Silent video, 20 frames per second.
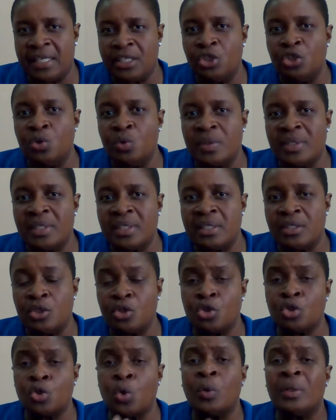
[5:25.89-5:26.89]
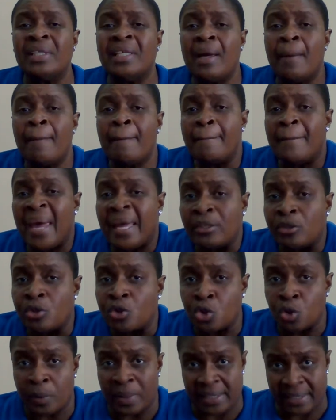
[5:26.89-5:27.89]
and you see sodium
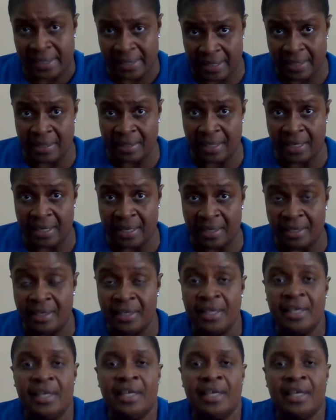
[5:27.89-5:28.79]
benzoate in there.